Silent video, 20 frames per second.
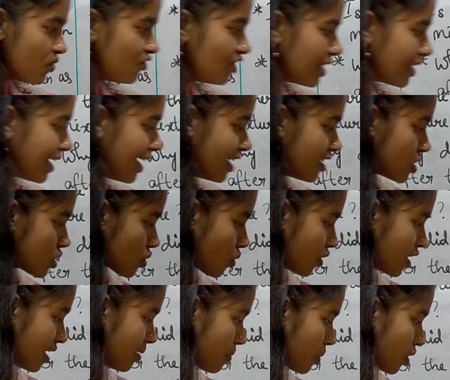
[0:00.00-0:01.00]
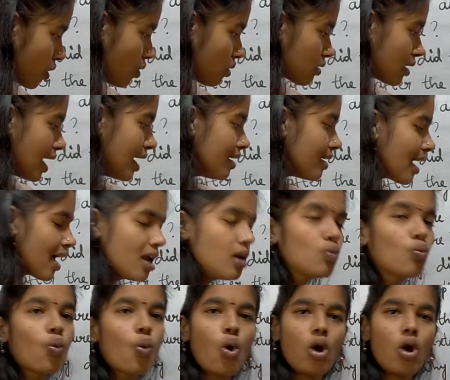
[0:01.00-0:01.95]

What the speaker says: will get sodium chloride and